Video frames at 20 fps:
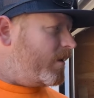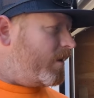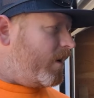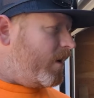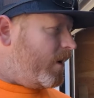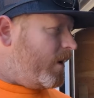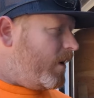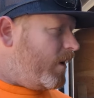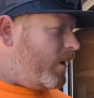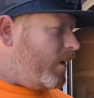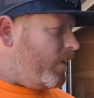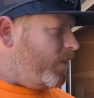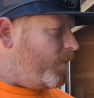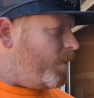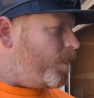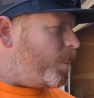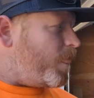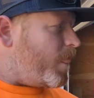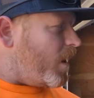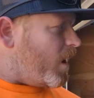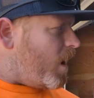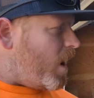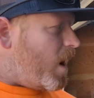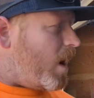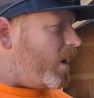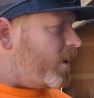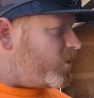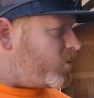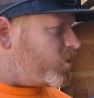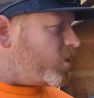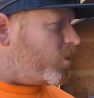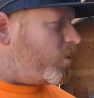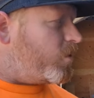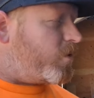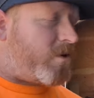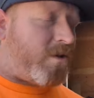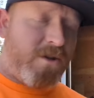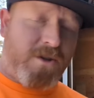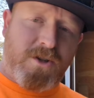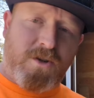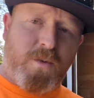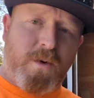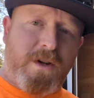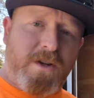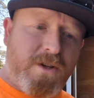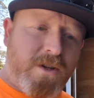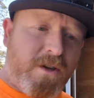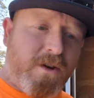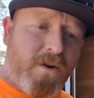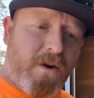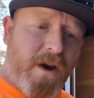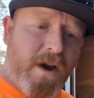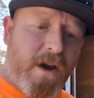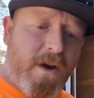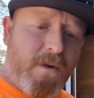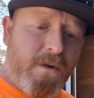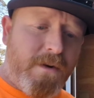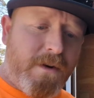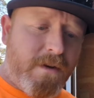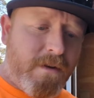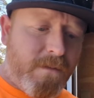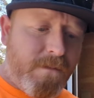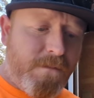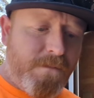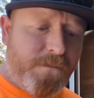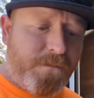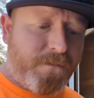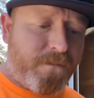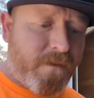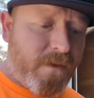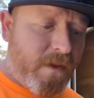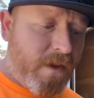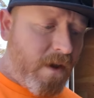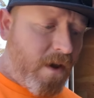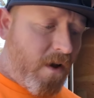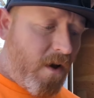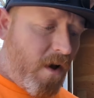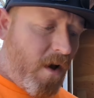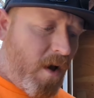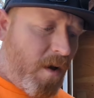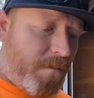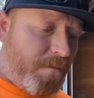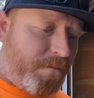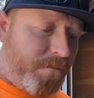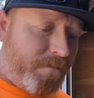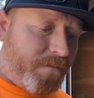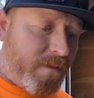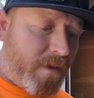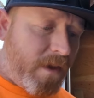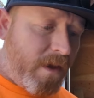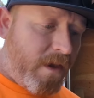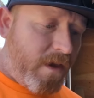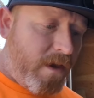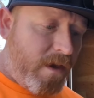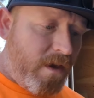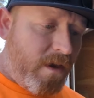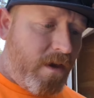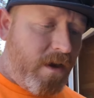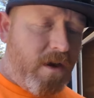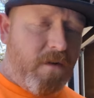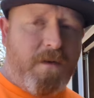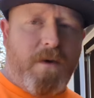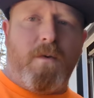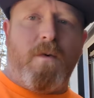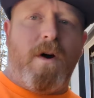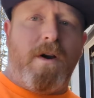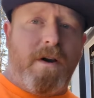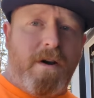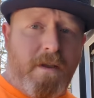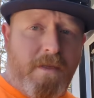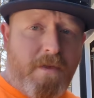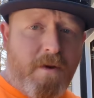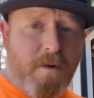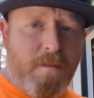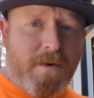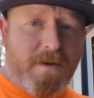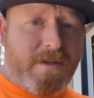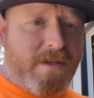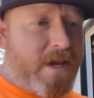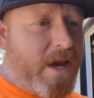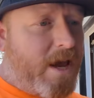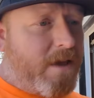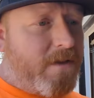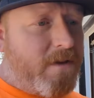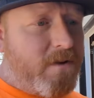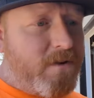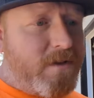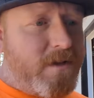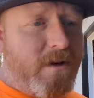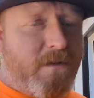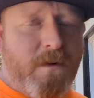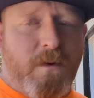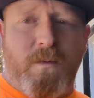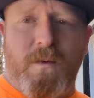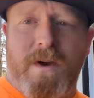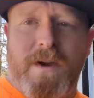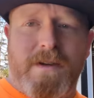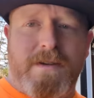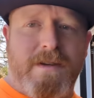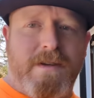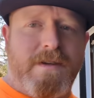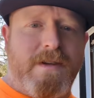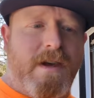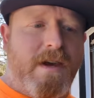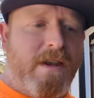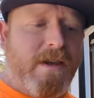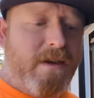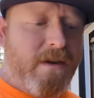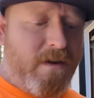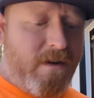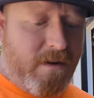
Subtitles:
I chose to switch the ground. If you're running a thermostat, there's different ways to set it